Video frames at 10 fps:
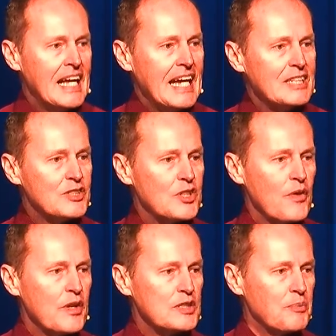And so
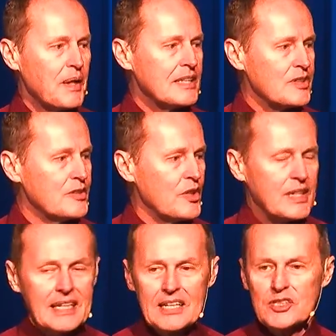there's a place on your
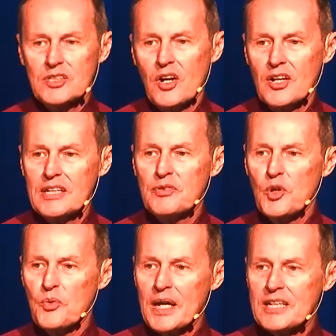connection card if
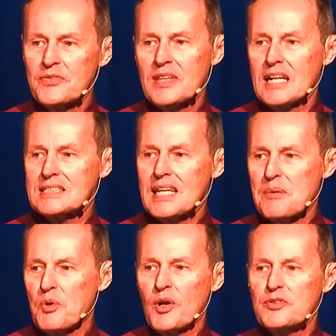you're ready for that
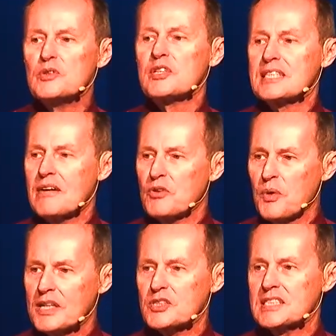step, or if you just have
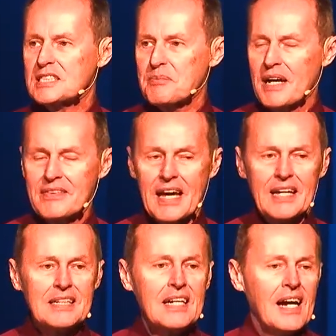questions about
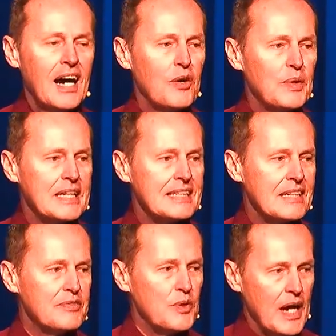that, we can
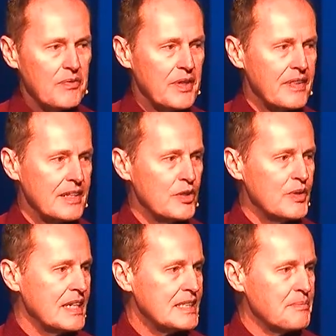give you everything you
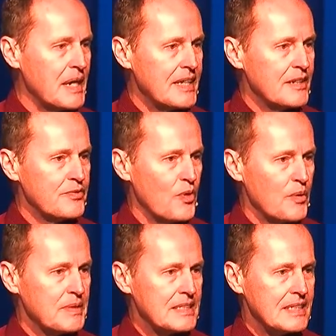need to make an
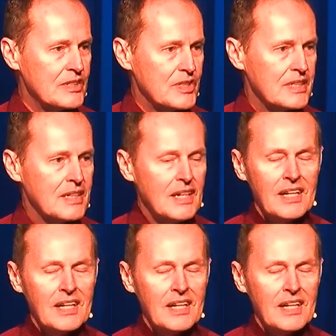informed decision